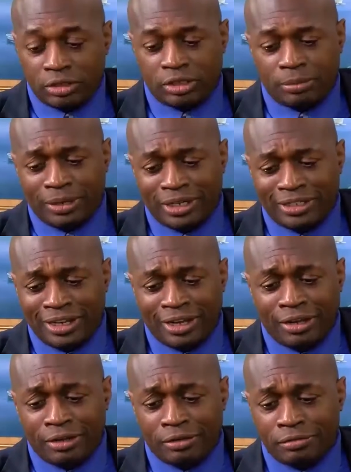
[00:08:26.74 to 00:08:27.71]
She might
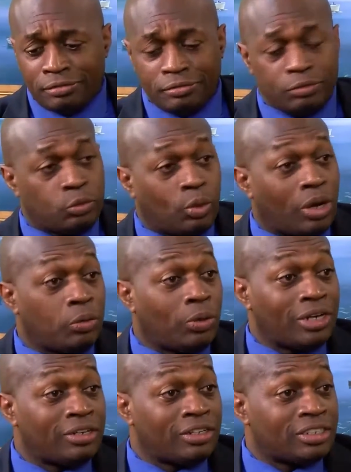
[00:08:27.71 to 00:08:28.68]
have,
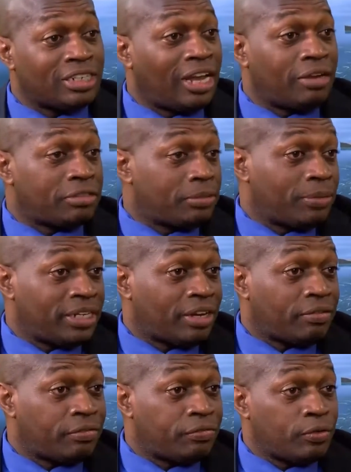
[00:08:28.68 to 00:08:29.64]
what does she have? She might
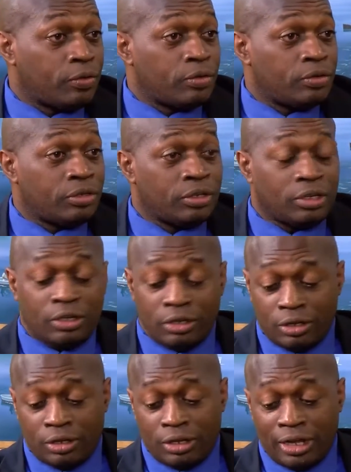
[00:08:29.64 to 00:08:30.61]
have a phone,
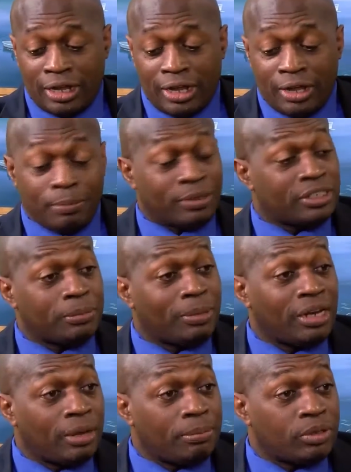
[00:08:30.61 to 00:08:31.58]
but she
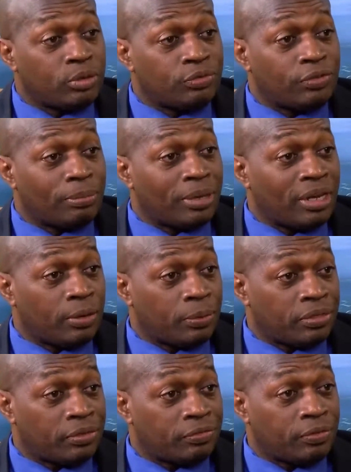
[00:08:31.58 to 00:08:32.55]
may not be too familiar
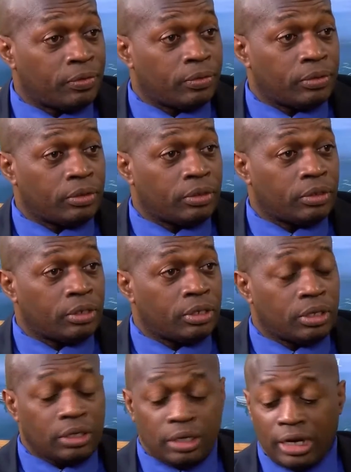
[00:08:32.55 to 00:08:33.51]
with the phone.
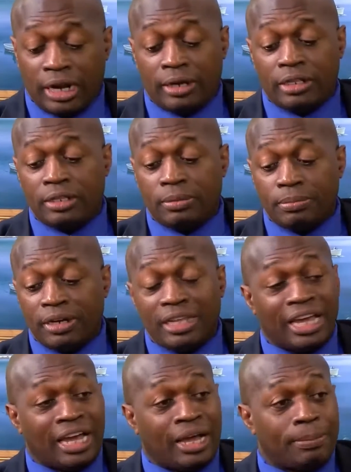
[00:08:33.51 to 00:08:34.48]
An
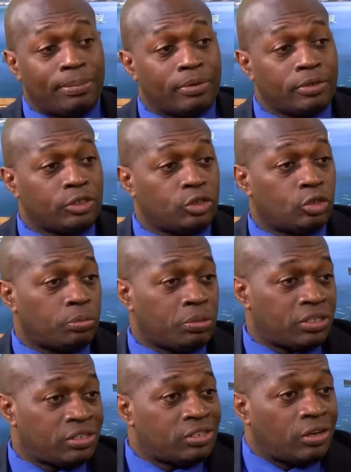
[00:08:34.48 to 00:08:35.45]
e-money app should
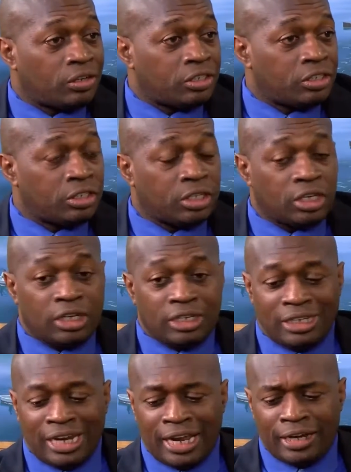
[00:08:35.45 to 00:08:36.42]
be such
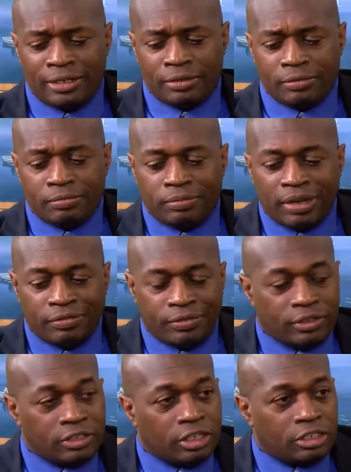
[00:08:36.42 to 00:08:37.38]
that by
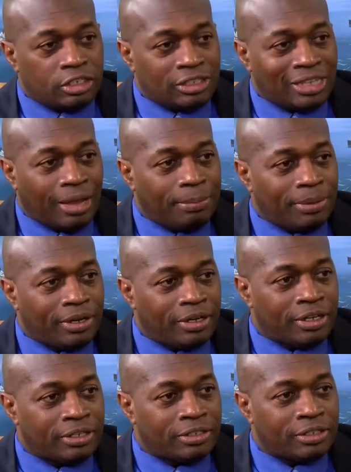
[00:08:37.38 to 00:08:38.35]
virtue of she tapping
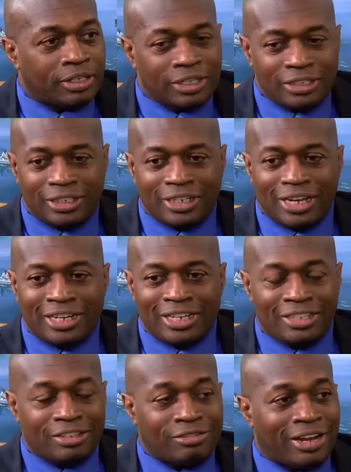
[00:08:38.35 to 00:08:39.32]
on it, she can
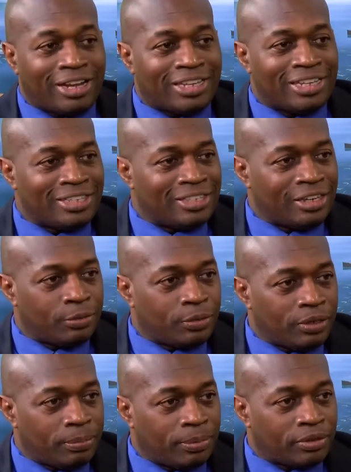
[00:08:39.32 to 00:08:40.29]
interact easily
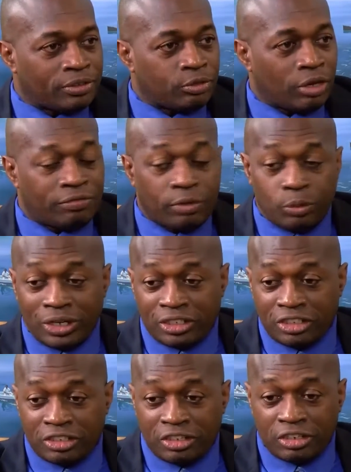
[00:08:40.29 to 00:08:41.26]
with the bus driver, whether
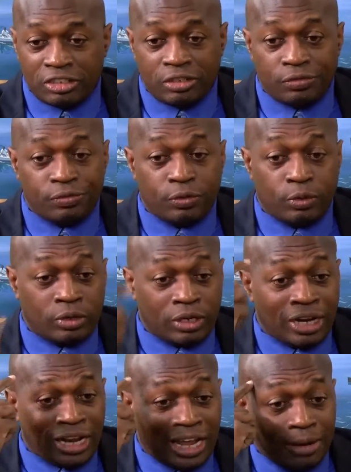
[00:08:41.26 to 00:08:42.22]
she touch the phone
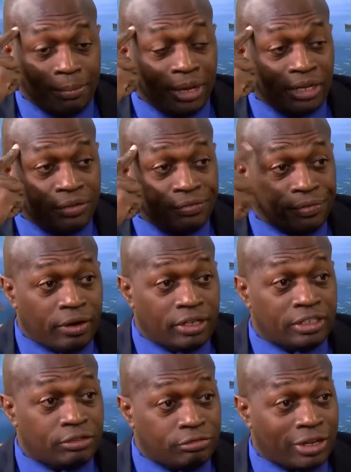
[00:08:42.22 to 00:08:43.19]
and by
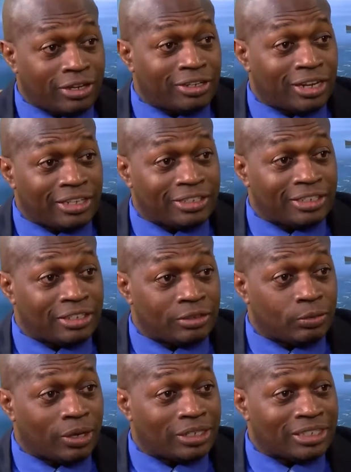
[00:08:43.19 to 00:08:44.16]
default it
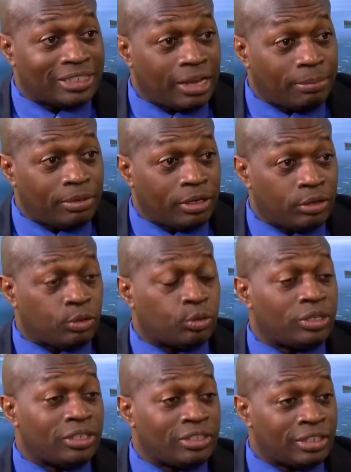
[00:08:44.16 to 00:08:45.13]
recognizes what is happening,
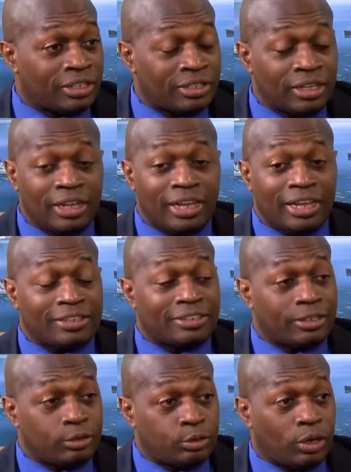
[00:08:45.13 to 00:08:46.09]
who is it,
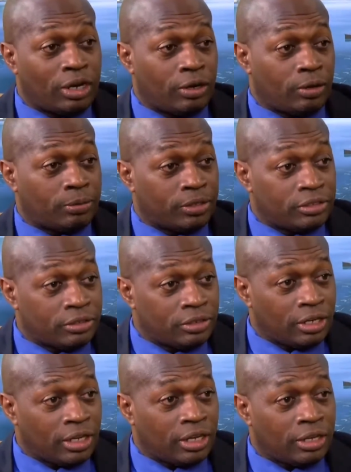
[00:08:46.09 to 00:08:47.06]
etc., and how much to
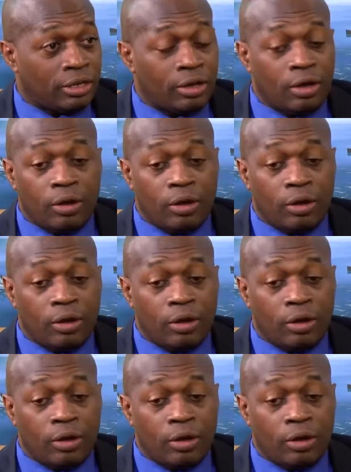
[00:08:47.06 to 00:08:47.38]
take.